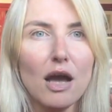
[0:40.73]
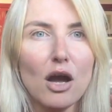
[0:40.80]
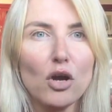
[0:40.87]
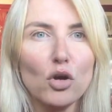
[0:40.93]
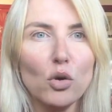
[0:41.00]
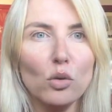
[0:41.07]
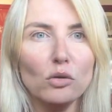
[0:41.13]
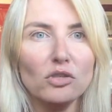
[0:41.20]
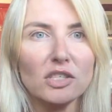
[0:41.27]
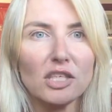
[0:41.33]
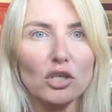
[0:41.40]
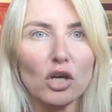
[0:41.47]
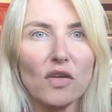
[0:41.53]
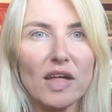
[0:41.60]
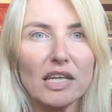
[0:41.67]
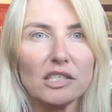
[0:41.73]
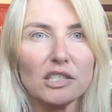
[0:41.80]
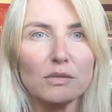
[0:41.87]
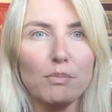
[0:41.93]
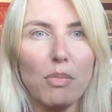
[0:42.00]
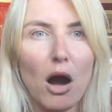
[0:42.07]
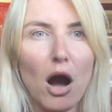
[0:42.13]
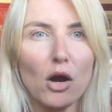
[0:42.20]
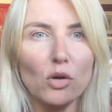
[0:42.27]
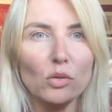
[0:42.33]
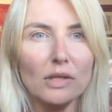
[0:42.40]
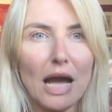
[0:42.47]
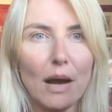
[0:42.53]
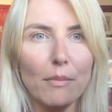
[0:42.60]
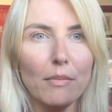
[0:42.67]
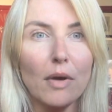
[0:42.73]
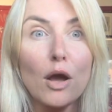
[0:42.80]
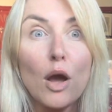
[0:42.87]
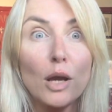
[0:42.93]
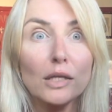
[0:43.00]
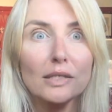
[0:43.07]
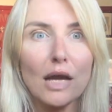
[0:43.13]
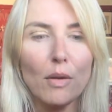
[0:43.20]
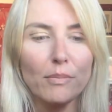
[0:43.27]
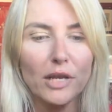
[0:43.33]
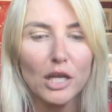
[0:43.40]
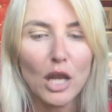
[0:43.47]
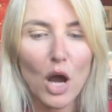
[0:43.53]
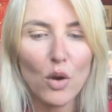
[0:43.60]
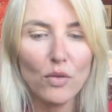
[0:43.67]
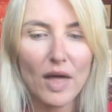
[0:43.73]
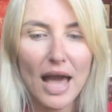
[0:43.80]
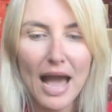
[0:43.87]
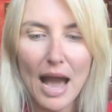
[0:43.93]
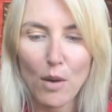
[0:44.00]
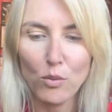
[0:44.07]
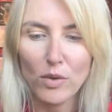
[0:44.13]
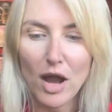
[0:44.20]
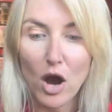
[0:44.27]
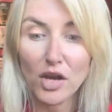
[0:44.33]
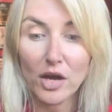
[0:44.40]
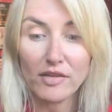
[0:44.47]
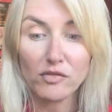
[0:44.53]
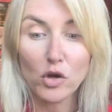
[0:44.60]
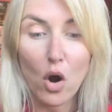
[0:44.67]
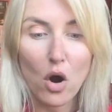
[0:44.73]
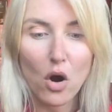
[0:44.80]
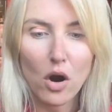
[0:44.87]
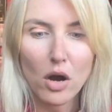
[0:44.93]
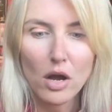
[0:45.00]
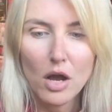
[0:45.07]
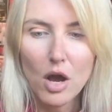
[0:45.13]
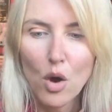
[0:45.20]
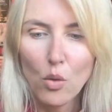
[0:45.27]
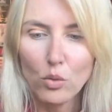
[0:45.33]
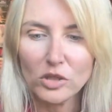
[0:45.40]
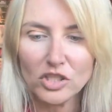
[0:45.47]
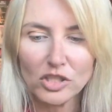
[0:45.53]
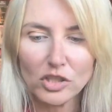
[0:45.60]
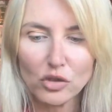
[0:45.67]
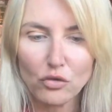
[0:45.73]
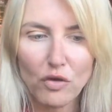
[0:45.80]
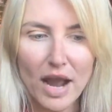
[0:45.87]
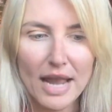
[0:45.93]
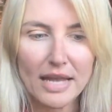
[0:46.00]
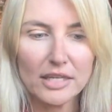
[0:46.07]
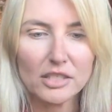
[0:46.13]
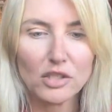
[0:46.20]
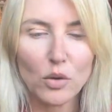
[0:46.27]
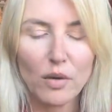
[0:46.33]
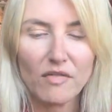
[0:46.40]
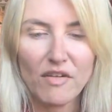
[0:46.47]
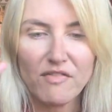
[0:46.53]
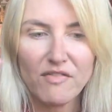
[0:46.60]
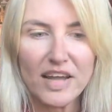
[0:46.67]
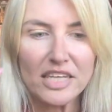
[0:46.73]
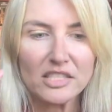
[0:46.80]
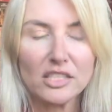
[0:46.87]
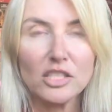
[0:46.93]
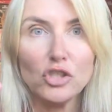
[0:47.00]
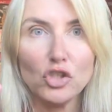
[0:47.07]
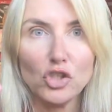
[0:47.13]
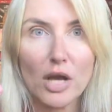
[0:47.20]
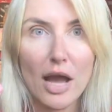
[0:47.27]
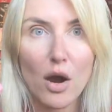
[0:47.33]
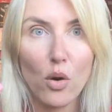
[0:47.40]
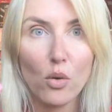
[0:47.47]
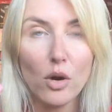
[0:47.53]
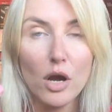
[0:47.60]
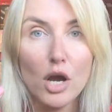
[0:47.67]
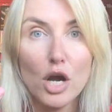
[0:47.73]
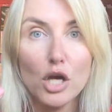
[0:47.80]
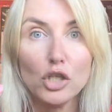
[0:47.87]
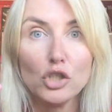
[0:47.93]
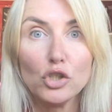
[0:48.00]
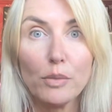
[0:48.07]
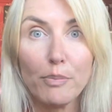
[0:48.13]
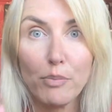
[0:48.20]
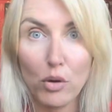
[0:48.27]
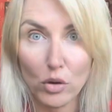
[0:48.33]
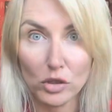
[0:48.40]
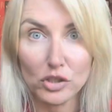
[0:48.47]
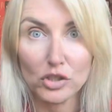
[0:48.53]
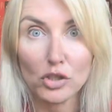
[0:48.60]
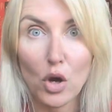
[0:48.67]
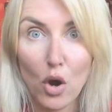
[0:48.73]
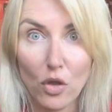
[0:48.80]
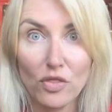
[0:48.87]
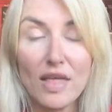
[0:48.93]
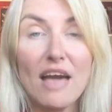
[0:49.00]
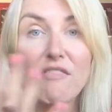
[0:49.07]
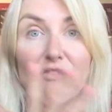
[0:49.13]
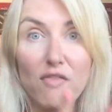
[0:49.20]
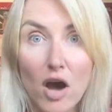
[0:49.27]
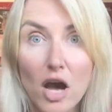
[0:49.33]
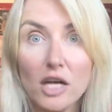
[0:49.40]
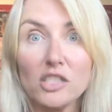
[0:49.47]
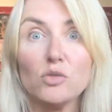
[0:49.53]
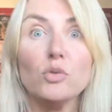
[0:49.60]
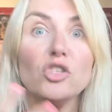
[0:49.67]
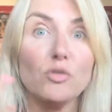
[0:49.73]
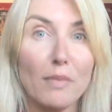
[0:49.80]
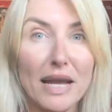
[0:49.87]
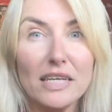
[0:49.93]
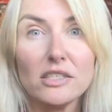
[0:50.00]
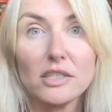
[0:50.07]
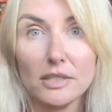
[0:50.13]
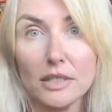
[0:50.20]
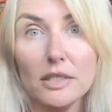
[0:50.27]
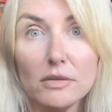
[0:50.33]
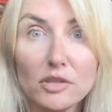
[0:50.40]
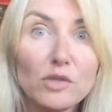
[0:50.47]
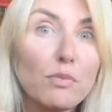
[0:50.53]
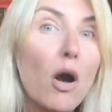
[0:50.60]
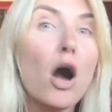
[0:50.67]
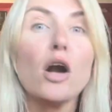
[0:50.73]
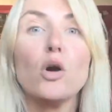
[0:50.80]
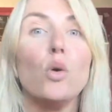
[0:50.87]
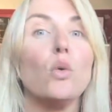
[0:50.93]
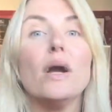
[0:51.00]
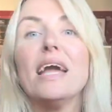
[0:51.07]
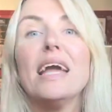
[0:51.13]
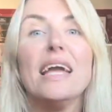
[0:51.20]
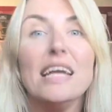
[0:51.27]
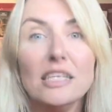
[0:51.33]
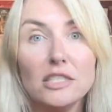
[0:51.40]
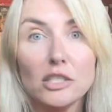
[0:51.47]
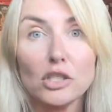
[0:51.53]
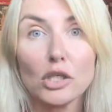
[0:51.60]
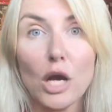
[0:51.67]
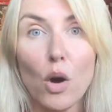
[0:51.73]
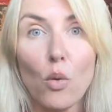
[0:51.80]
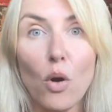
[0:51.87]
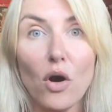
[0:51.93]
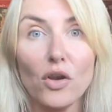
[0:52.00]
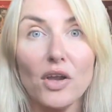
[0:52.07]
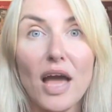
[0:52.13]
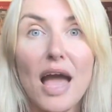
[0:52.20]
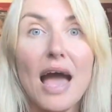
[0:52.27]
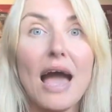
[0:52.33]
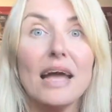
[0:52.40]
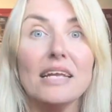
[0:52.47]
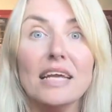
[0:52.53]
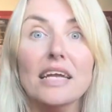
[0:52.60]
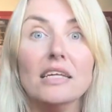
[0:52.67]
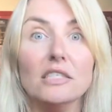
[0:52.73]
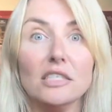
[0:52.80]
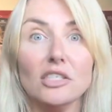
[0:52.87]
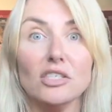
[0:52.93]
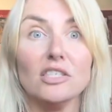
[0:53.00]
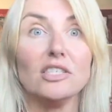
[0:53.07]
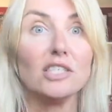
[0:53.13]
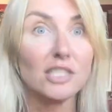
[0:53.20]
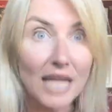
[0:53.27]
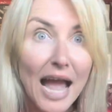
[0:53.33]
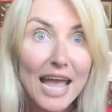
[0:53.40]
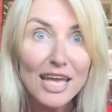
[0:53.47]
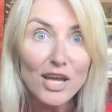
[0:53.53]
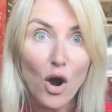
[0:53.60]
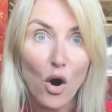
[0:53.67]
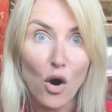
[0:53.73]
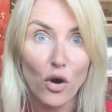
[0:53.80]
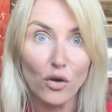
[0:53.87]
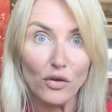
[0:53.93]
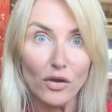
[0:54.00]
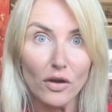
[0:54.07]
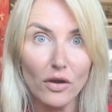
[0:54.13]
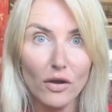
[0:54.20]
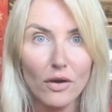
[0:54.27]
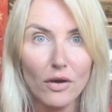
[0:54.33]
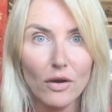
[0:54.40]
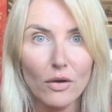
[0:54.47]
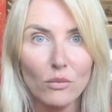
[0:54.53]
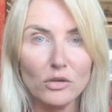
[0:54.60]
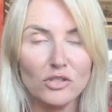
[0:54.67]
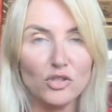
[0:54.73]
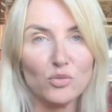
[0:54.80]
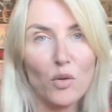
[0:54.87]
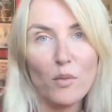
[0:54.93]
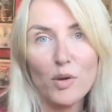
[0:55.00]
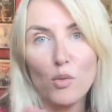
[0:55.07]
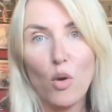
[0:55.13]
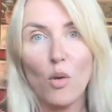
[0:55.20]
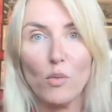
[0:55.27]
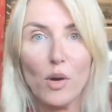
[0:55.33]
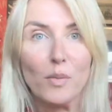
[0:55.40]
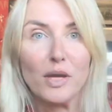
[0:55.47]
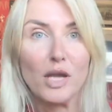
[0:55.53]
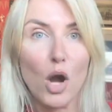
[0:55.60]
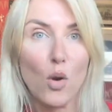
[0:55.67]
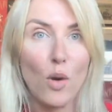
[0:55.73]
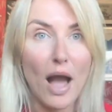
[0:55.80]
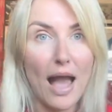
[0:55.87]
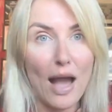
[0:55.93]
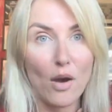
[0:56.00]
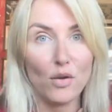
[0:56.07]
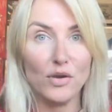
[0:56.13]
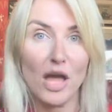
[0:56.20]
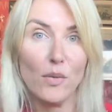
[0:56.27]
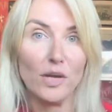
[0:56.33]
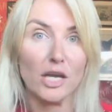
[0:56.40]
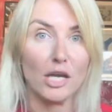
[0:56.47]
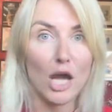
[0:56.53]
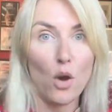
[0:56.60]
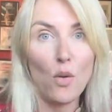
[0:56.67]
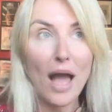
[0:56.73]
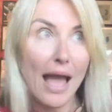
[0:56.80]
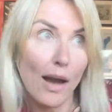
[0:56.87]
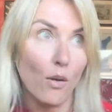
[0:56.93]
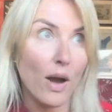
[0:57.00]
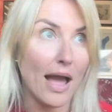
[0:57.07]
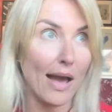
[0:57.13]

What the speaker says: Gorgeous. And look at that sparkle down below there. And I've got, which is great, sort of a fixing gel to put on there first, which makes the sparkle easy to go on and easy to stay on, which is what we want when we go out. Now we can go out.